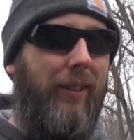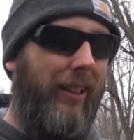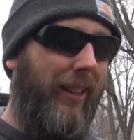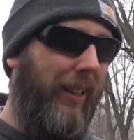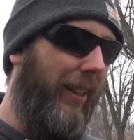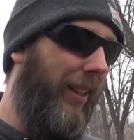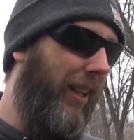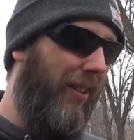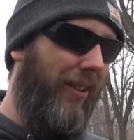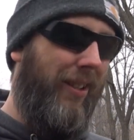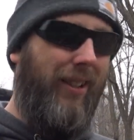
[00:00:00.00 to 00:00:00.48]

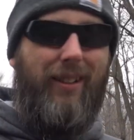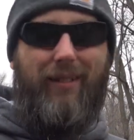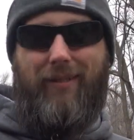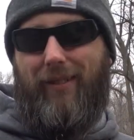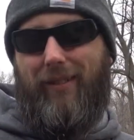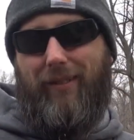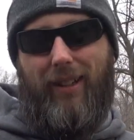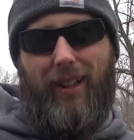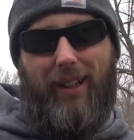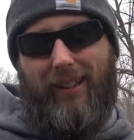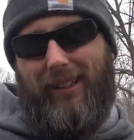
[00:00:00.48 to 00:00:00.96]
it
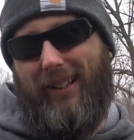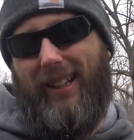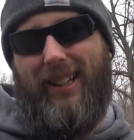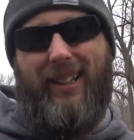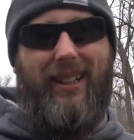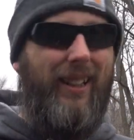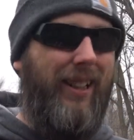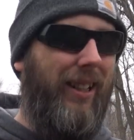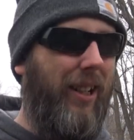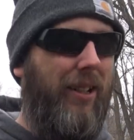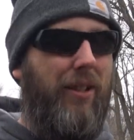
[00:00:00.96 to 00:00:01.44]

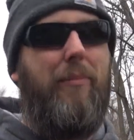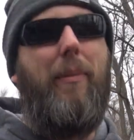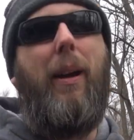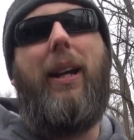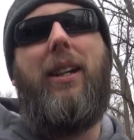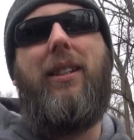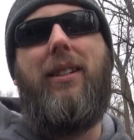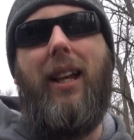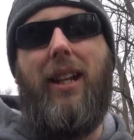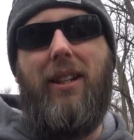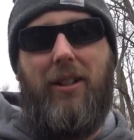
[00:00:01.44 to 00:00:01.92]
doesn't
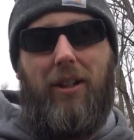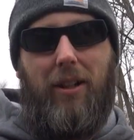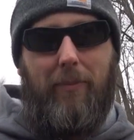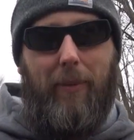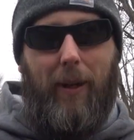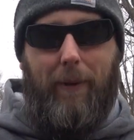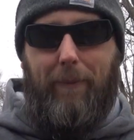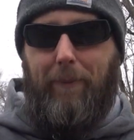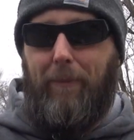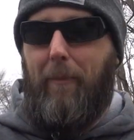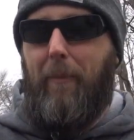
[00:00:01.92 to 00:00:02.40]
make sense to
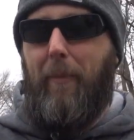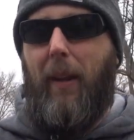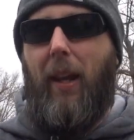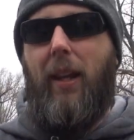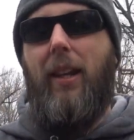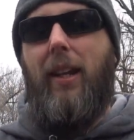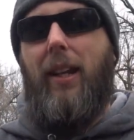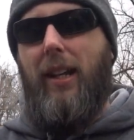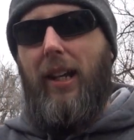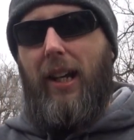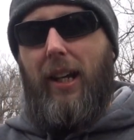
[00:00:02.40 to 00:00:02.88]
me.
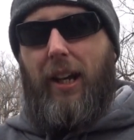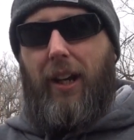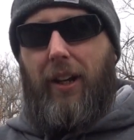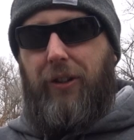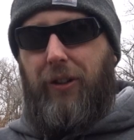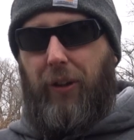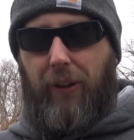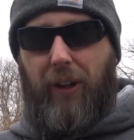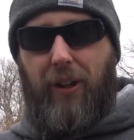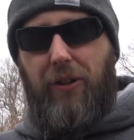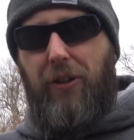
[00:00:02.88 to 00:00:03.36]

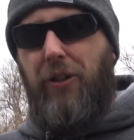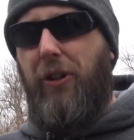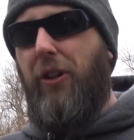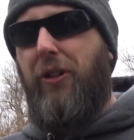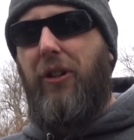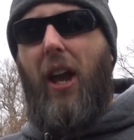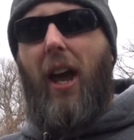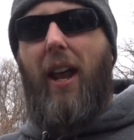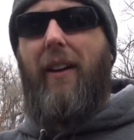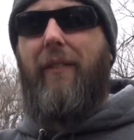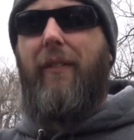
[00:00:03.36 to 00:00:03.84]
So this is just
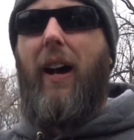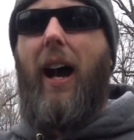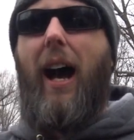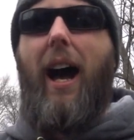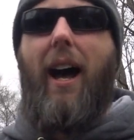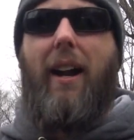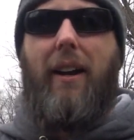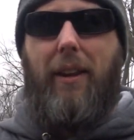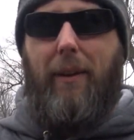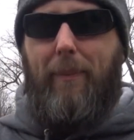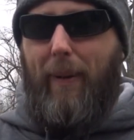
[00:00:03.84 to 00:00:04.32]
kind of an
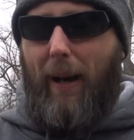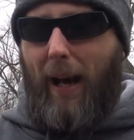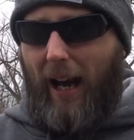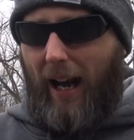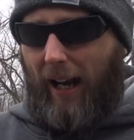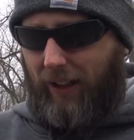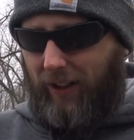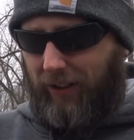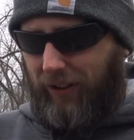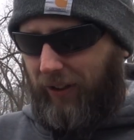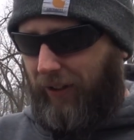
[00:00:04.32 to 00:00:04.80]

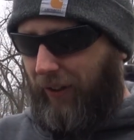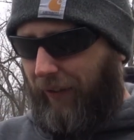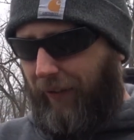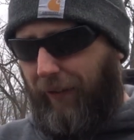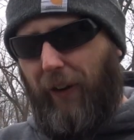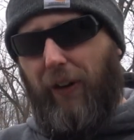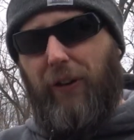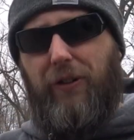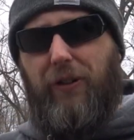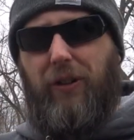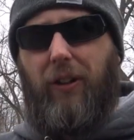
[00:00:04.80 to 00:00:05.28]
out-of-the-box
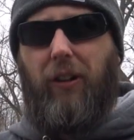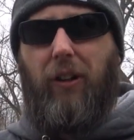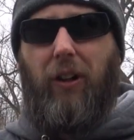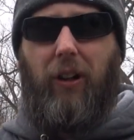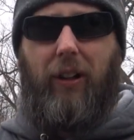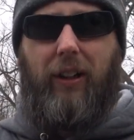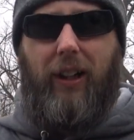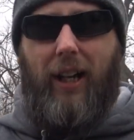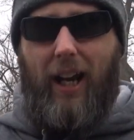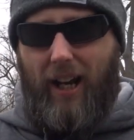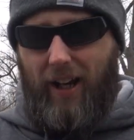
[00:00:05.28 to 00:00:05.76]
first
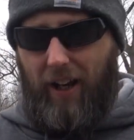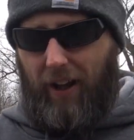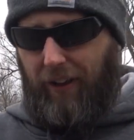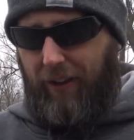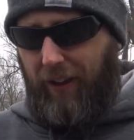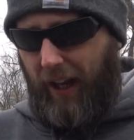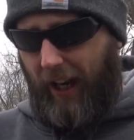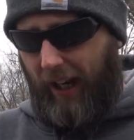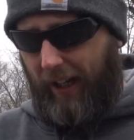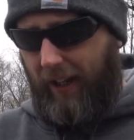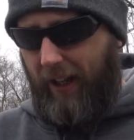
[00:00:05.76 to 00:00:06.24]
look kind of
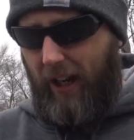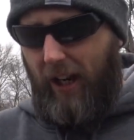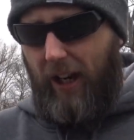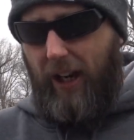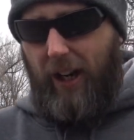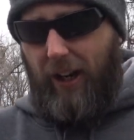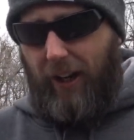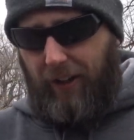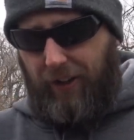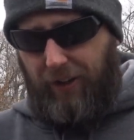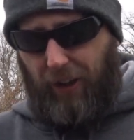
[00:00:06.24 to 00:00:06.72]
thing.
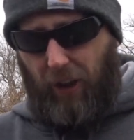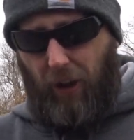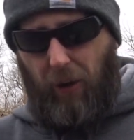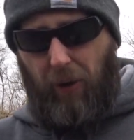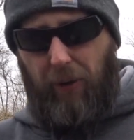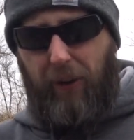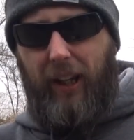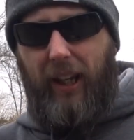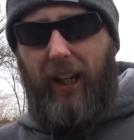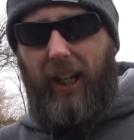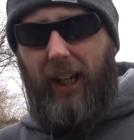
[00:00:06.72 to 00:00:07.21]
So
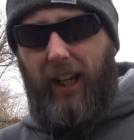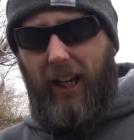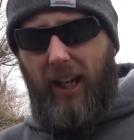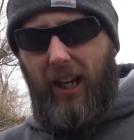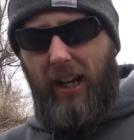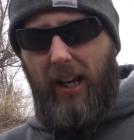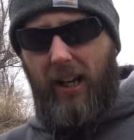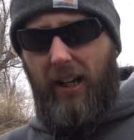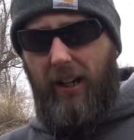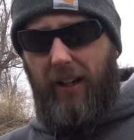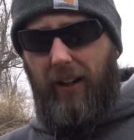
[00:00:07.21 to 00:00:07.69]
the
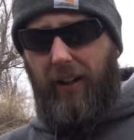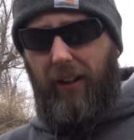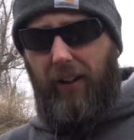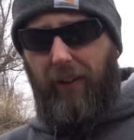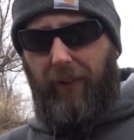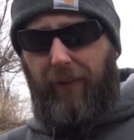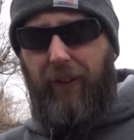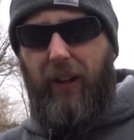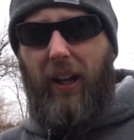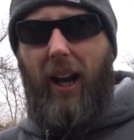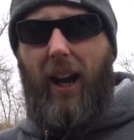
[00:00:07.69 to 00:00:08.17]

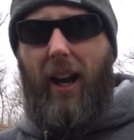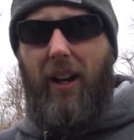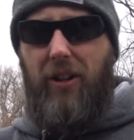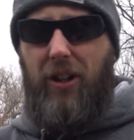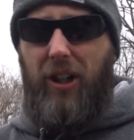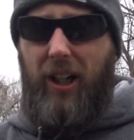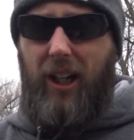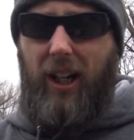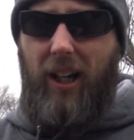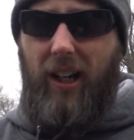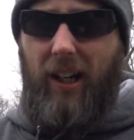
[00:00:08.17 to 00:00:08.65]

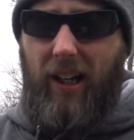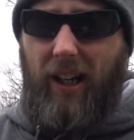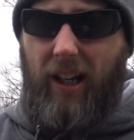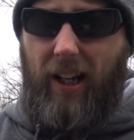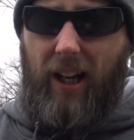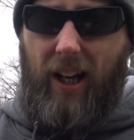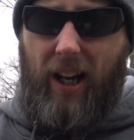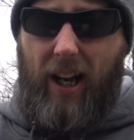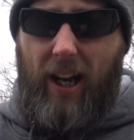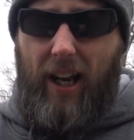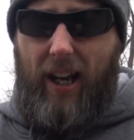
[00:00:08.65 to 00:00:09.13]
Feyachi,
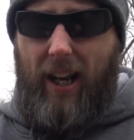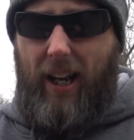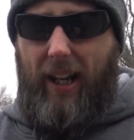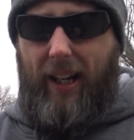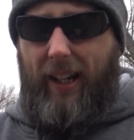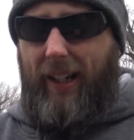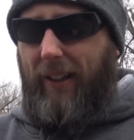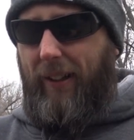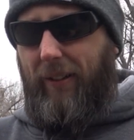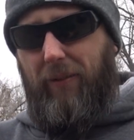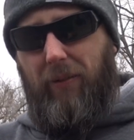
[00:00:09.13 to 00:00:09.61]

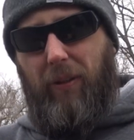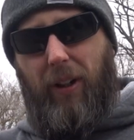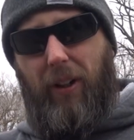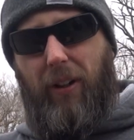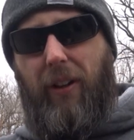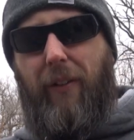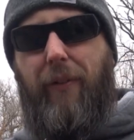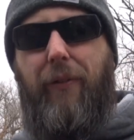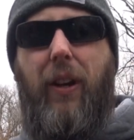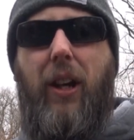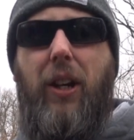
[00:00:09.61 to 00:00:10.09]
what are
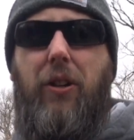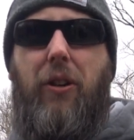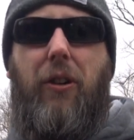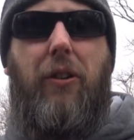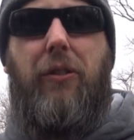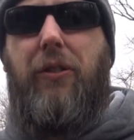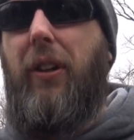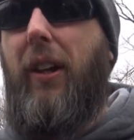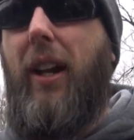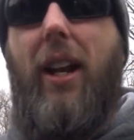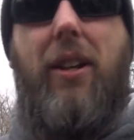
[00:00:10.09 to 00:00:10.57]
the features? It